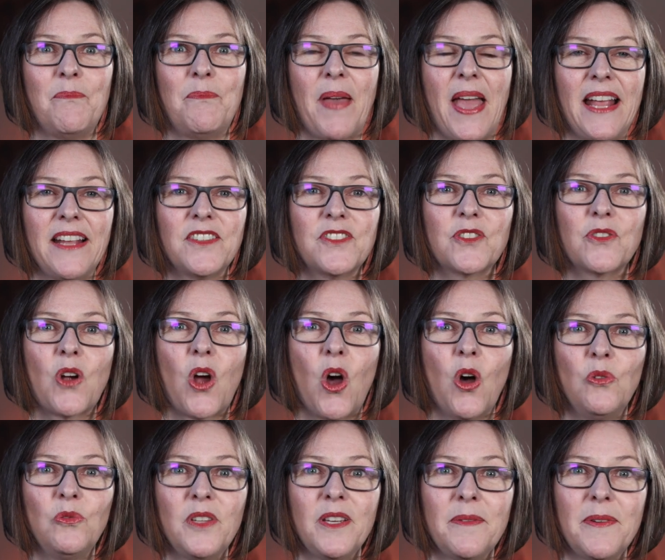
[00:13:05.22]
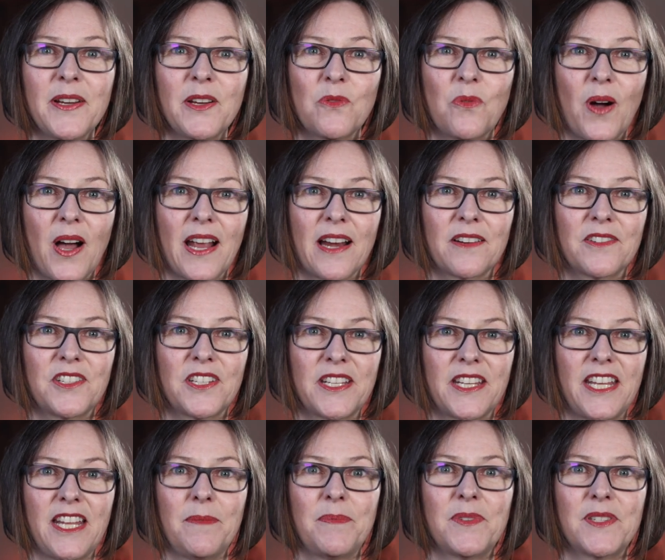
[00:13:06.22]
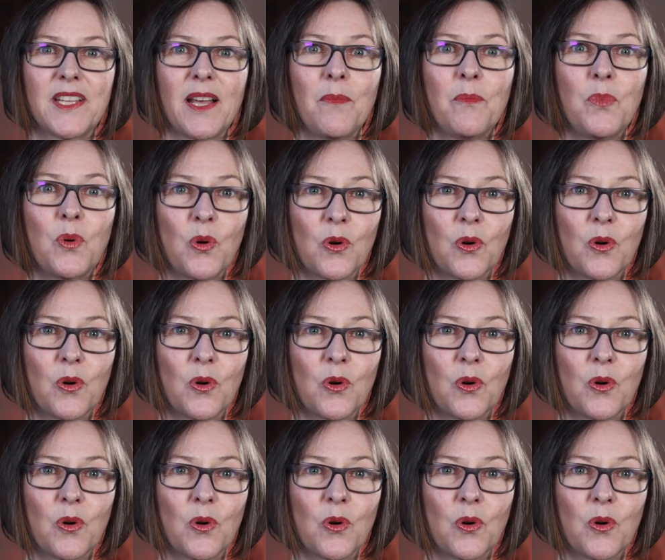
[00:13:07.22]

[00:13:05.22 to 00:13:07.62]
banks are only required to keep some